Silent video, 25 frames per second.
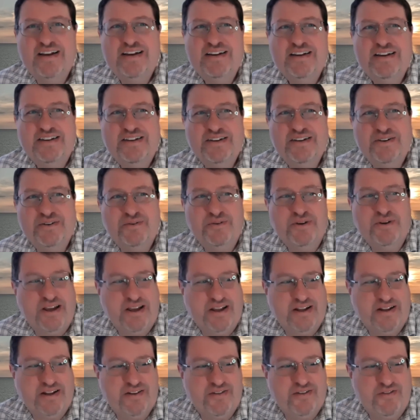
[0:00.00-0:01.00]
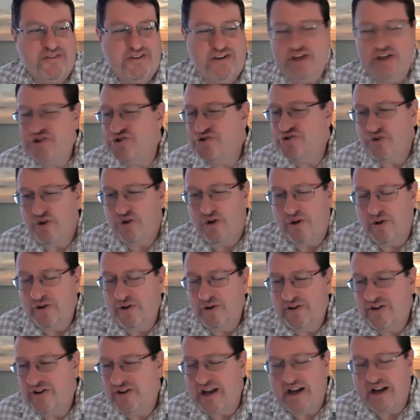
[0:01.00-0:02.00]
and the teachers all
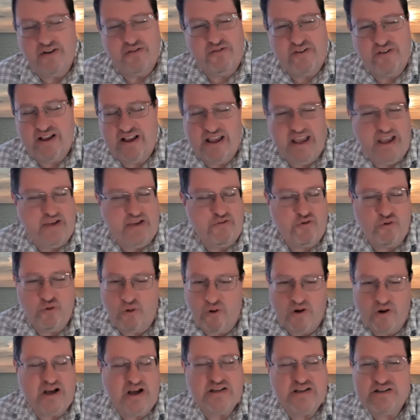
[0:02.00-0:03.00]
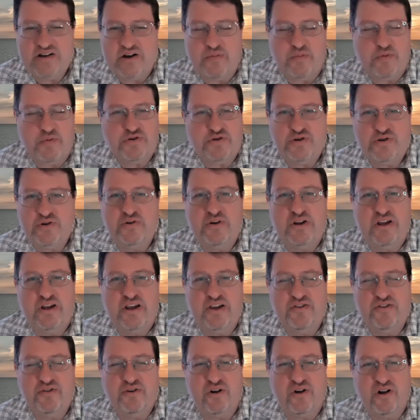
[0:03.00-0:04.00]
kind of gave you all kinds of
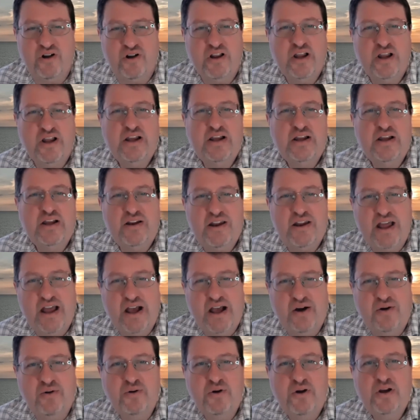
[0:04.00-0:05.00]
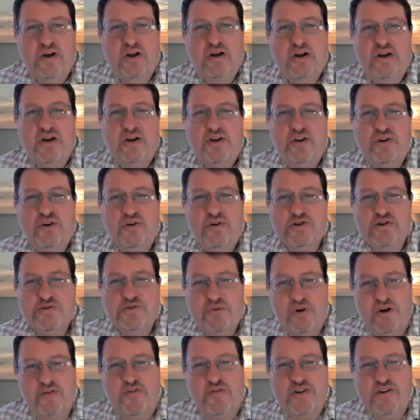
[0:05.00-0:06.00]
opportunities and all. Now you're a
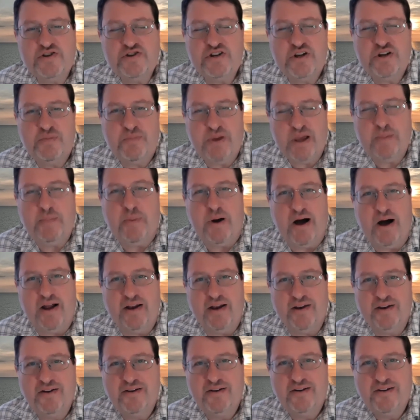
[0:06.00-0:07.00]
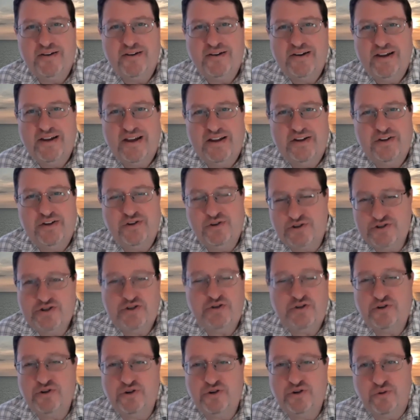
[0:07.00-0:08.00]
small fish in a big pond, and you're still
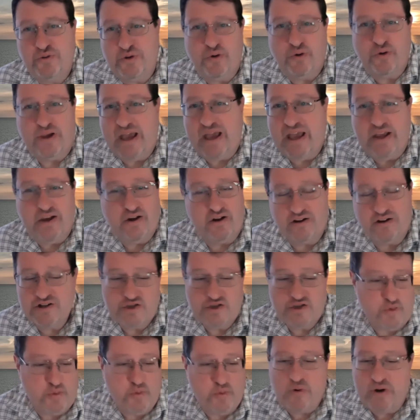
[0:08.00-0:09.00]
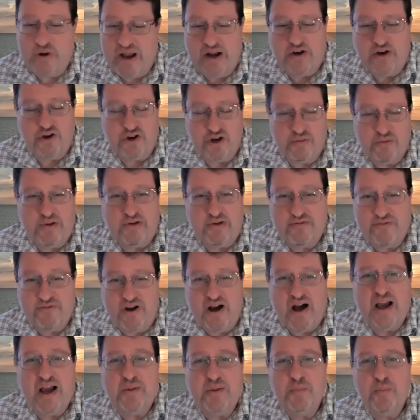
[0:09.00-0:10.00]
going to be okay. You're going to swim around, you're going to be
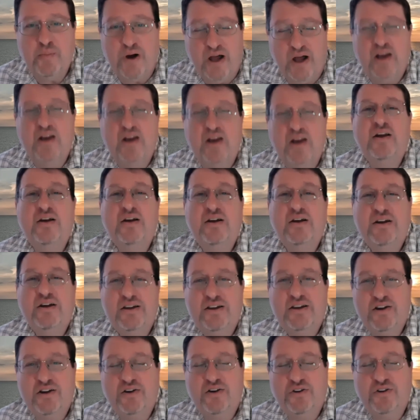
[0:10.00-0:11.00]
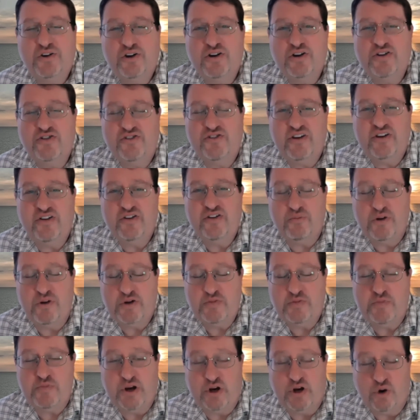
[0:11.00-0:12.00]
fine, but you're going to see there's a much
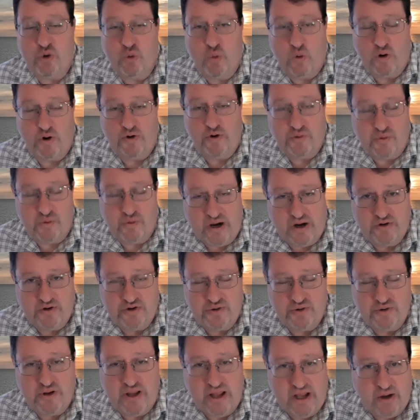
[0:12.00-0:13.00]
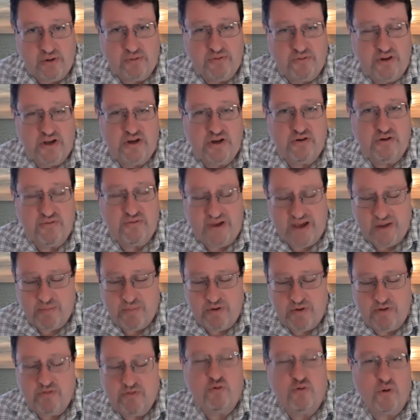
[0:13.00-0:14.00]
bigger world around you now than you've had
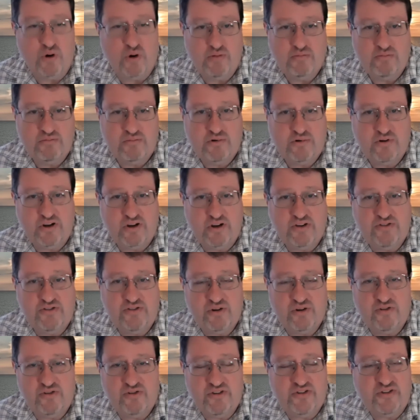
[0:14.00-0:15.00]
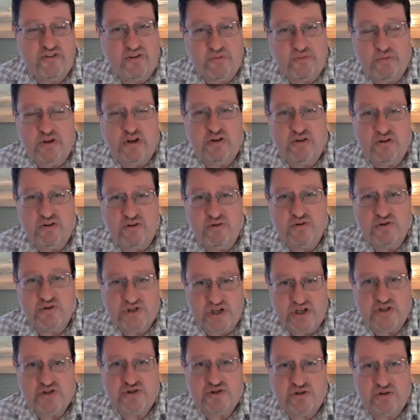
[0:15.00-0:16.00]
before. Right. So it's just something to
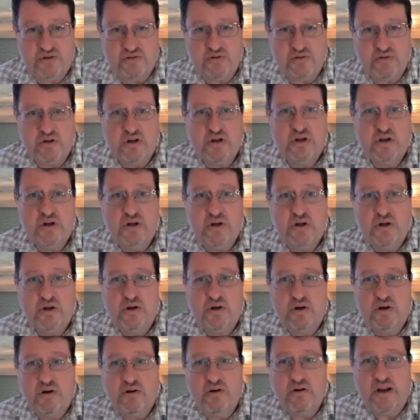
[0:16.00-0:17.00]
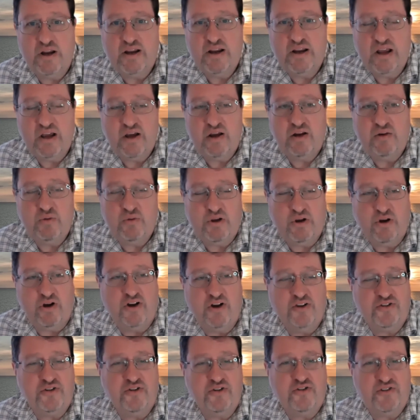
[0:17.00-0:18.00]
adjust to. All right. And we
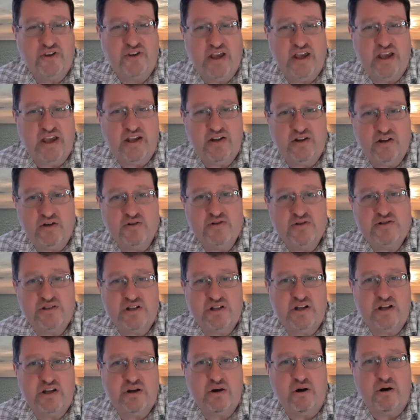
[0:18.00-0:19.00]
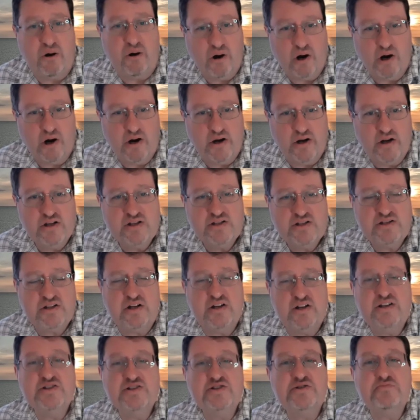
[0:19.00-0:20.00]
also say, don't study hard,
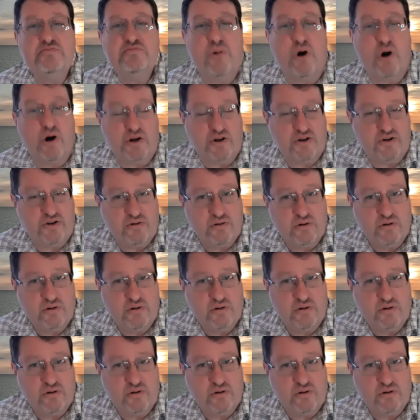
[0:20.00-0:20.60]
study smart.